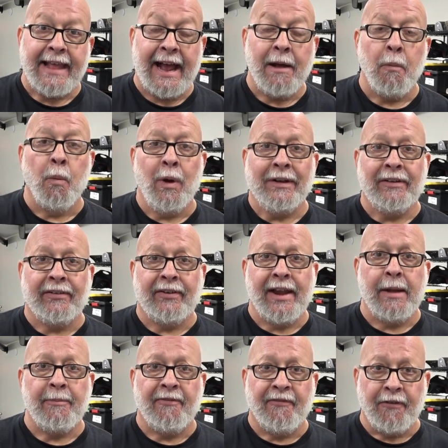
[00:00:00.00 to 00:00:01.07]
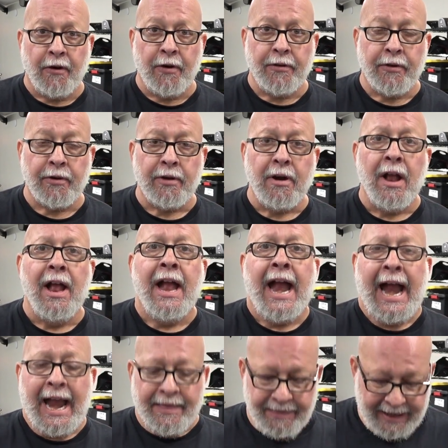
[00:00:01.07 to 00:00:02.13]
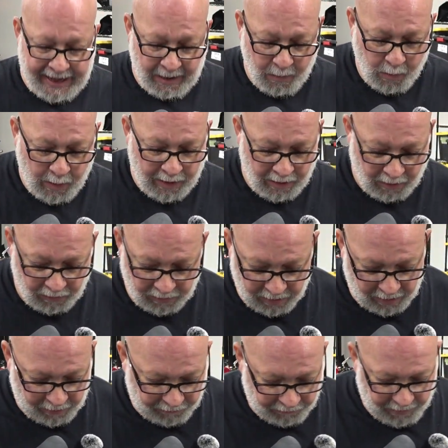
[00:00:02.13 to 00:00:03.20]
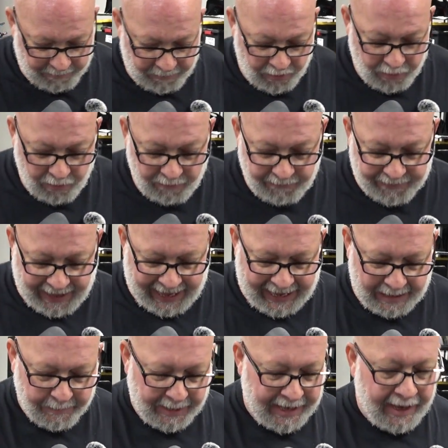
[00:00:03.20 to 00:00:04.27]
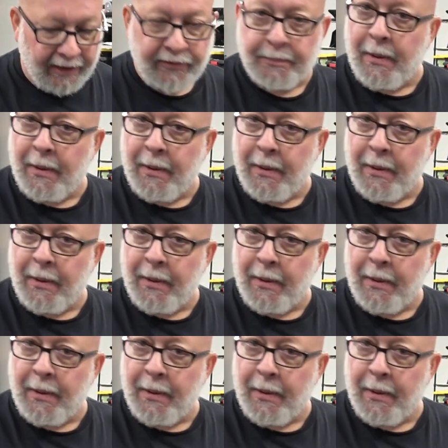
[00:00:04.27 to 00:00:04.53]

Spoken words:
that one step further, and they will remove the ABS